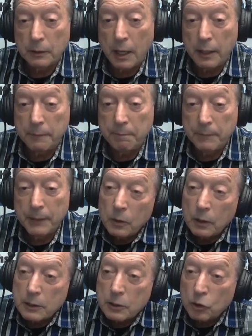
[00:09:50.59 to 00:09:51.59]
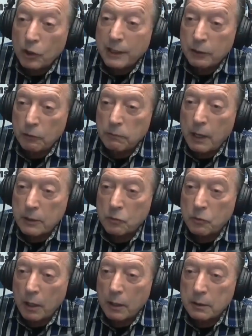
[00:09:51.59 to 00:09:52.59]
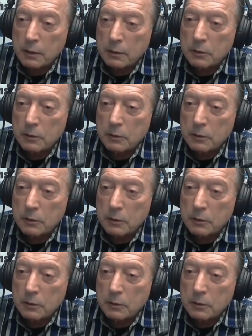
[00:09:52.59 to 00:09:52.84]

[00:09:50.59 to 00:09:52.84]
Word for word: Okay. Let's look at the restaurants.